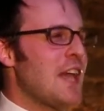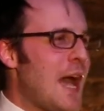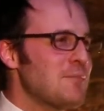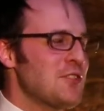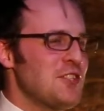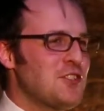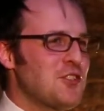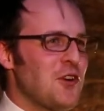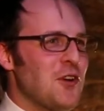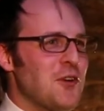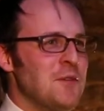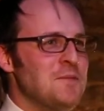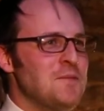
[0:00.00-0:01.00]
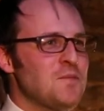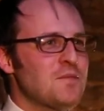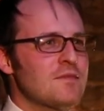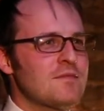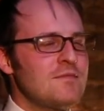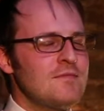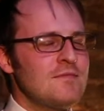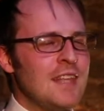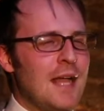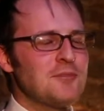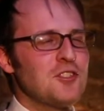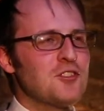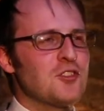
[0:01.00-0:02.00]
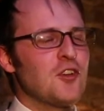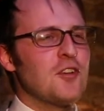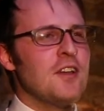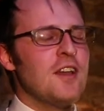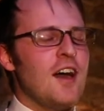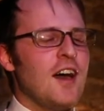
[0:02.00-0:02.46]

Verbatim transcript: absolutely true. Absolutely true.